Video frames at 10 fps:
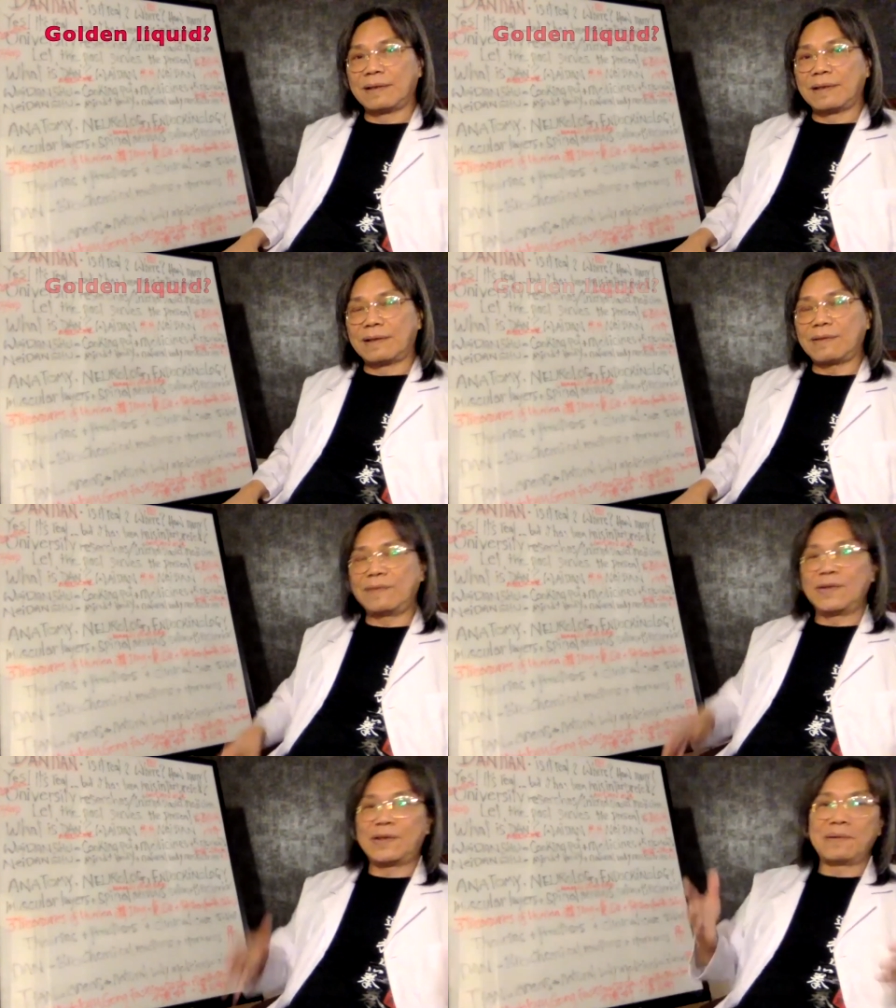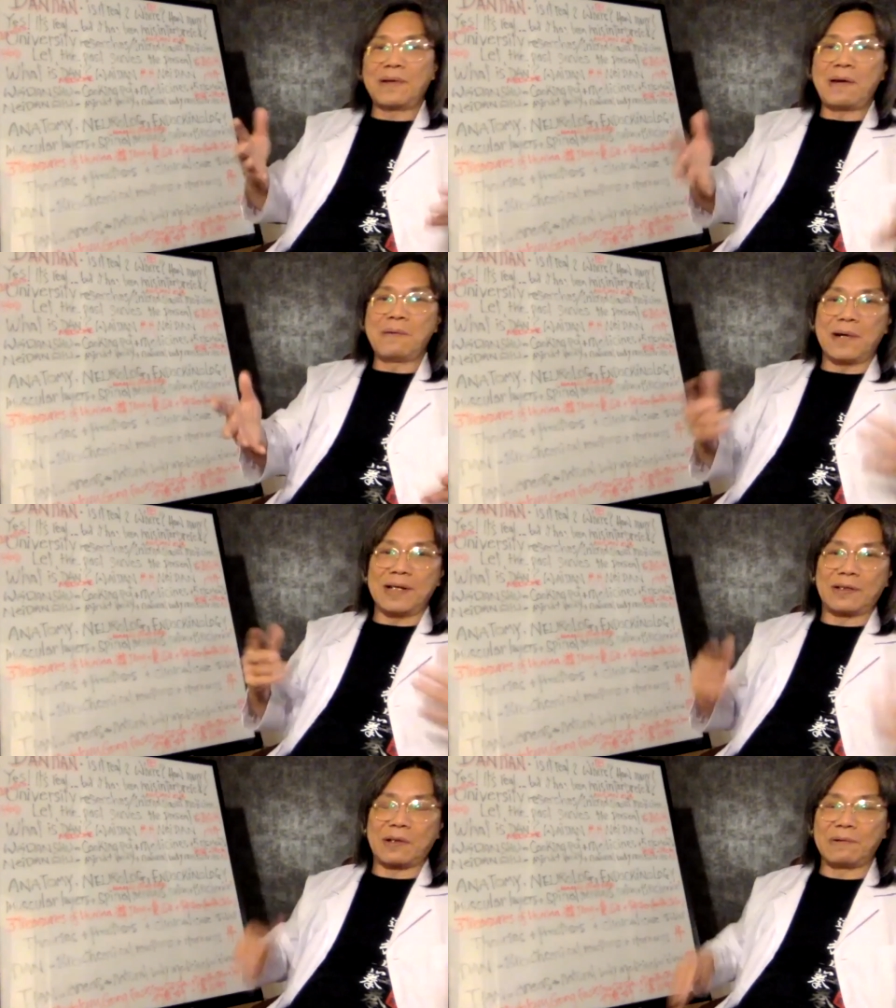So if you don't know what is
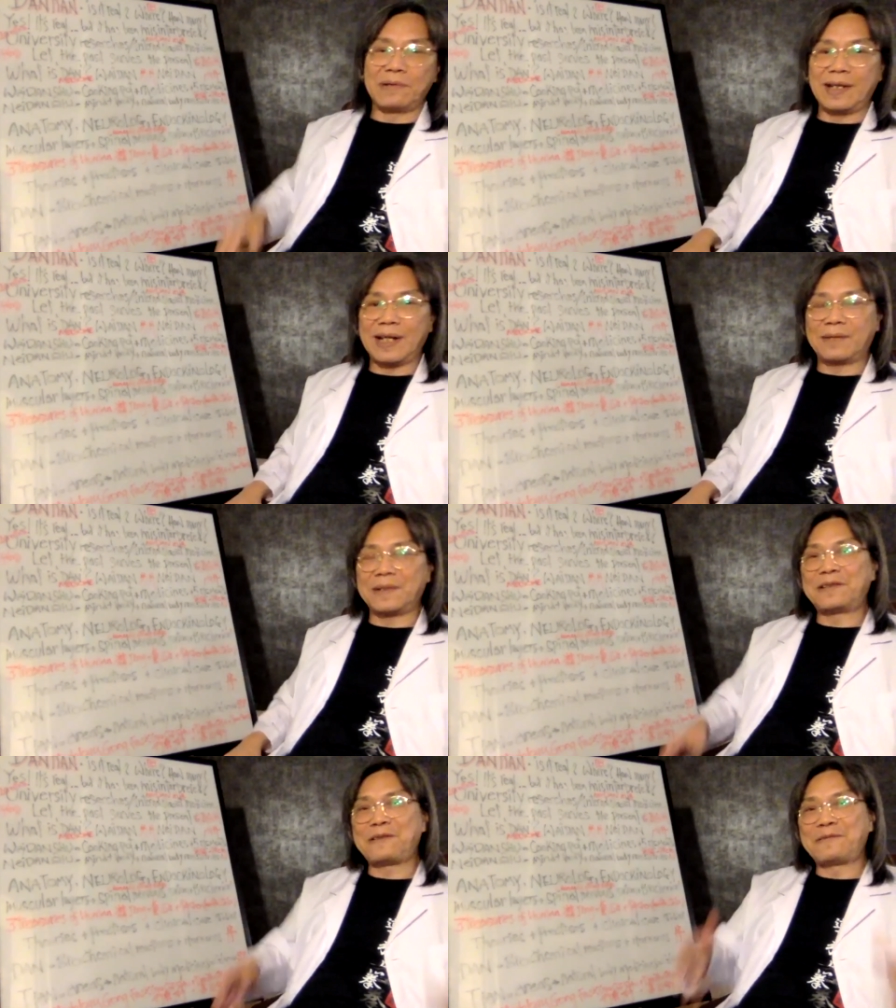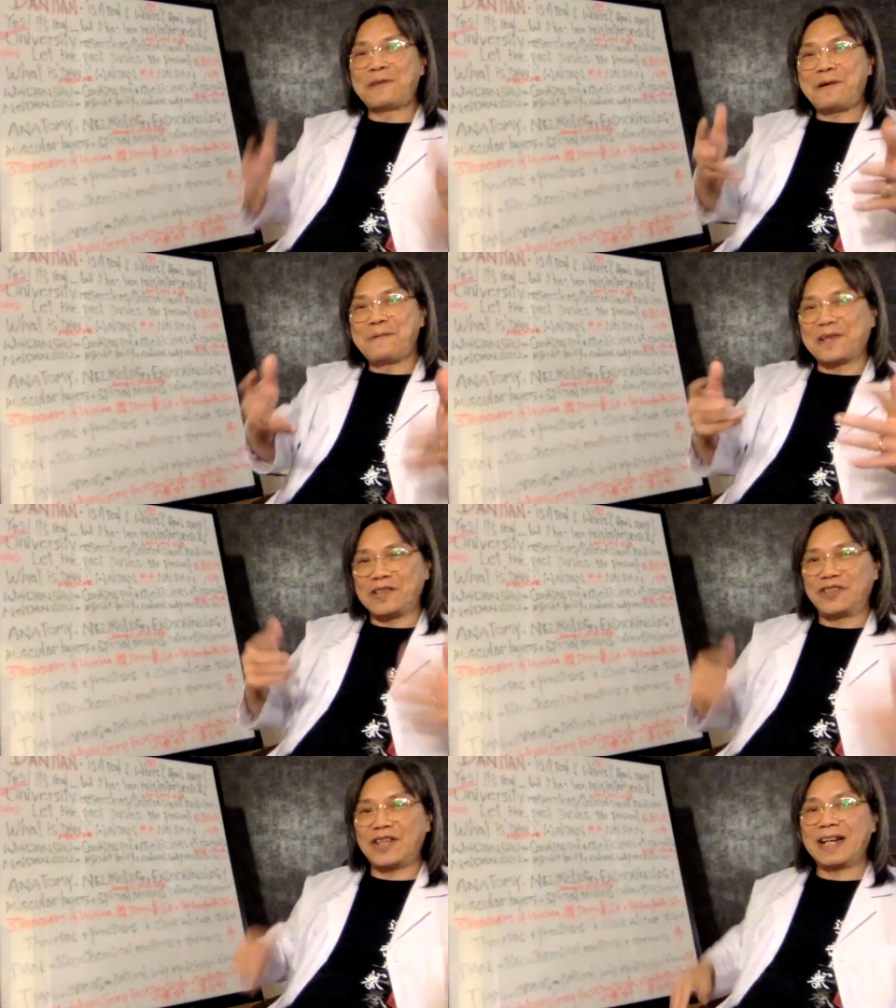golden liquid, you don't know what is
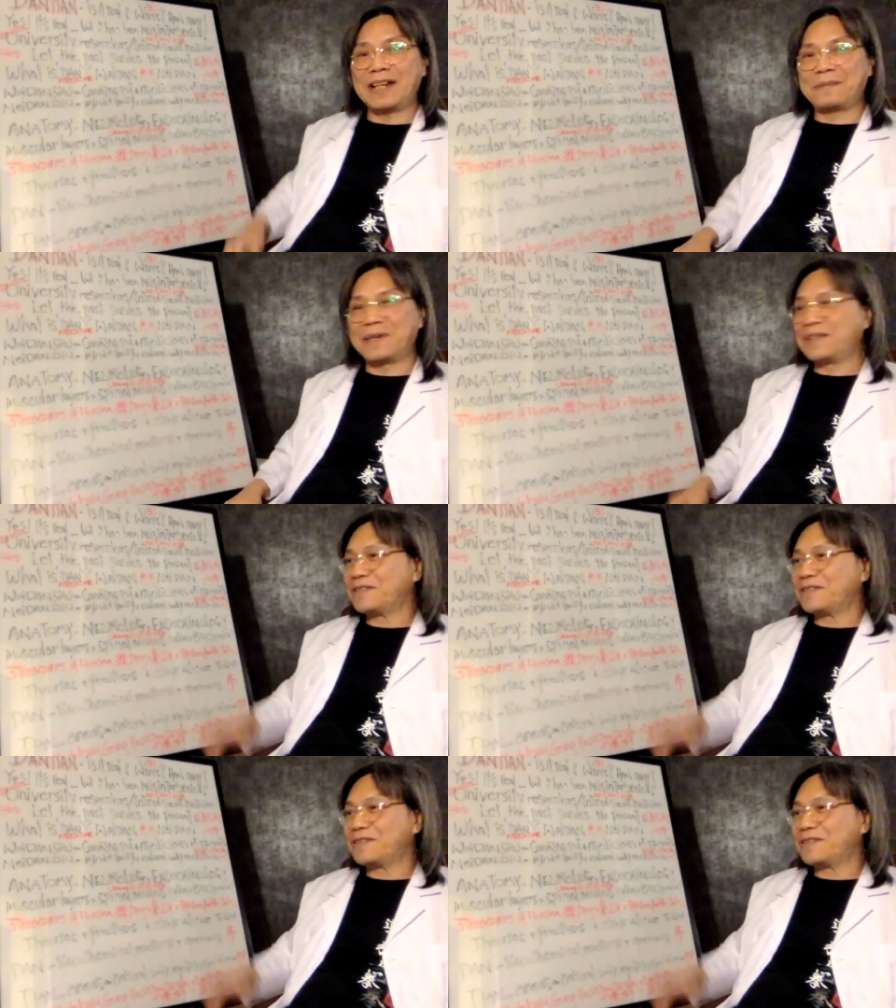J liquid,